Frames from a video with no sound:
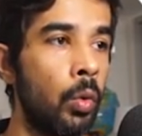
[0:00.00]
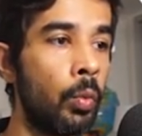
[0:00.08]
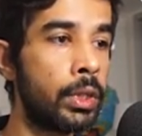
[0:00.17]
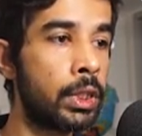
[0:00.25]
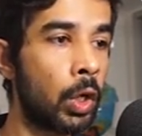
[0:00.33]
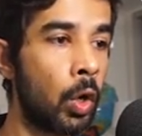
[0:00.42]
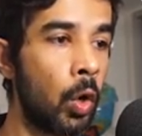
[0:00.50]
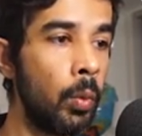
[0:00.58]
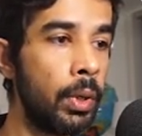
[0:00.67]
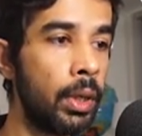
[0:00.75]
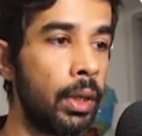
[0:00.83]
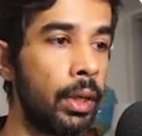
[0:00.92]
With
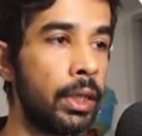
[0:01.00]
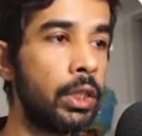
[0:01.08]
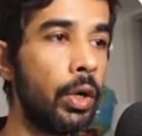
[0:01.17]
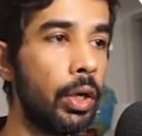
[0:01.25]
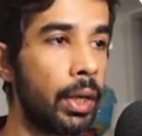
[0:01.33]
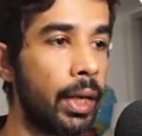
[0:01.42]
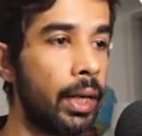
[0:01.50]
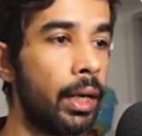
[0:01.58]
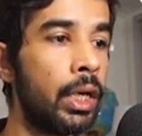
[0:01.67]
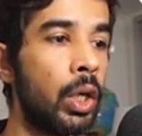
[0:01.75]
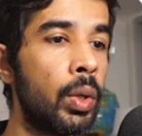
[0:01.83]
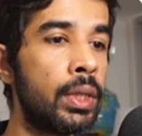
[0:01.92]
scoped, it's going to get a
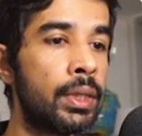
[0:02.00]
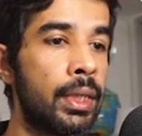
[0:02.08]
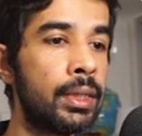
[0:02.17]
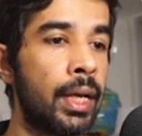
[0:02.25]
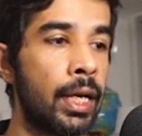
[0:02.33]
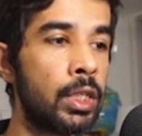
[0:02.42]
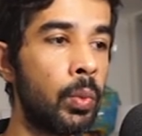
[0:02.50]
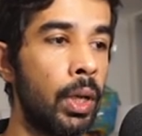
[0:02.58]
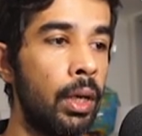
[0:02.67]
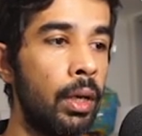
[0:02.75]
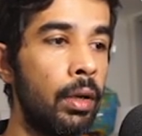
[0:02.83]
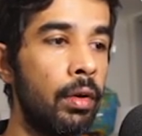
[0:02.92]
new instance as
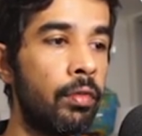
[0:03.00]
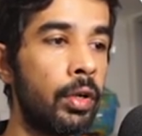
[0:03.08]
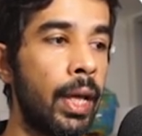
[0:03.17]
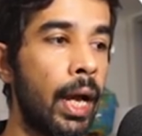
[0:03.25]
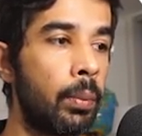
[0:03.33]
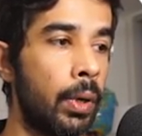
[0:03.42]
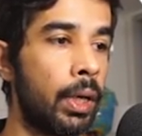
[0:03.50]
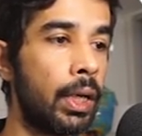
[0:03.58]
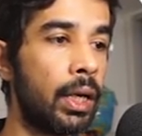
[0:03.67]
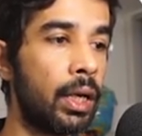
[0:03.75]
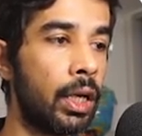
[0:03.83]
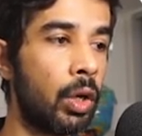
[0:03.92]
well for that
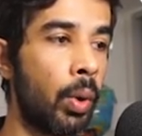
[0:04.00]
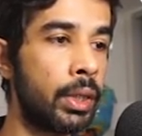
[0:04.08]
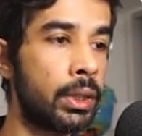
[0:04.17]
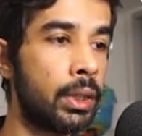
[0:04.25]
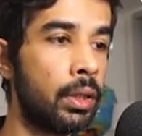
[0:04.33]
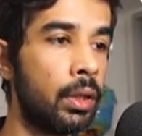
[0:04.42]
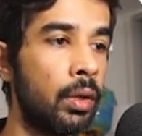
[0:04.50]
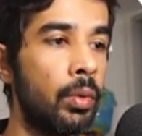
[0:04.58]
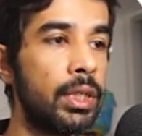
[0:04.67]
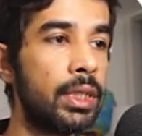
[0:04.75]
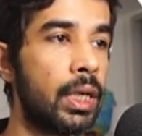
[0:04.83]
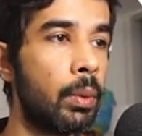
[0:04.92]
particular request,
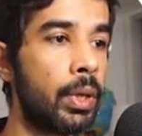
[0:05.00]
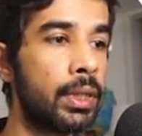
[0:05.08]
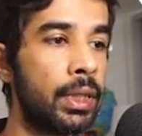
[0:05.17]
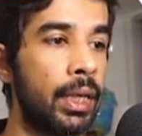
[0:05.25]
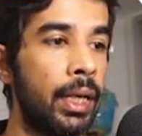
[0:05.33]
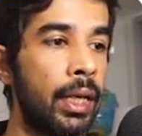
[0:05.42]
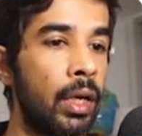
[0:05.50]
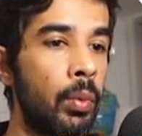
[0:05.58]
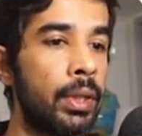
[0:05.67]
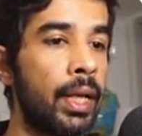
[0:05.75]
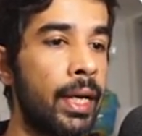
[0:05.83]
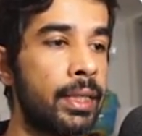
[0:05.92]
which is represented here
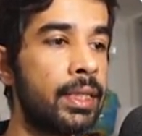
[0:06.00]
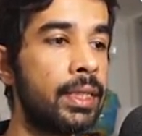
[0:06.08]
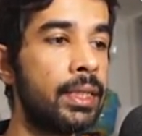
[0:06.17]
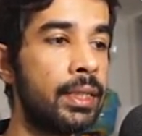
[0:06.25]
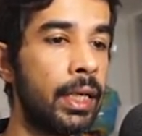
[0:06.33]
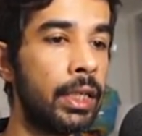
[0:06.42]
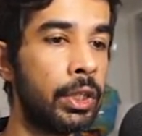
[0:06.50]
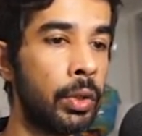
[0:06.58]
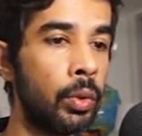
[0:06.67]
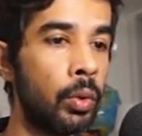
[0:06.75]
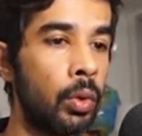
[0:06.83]
with SC2.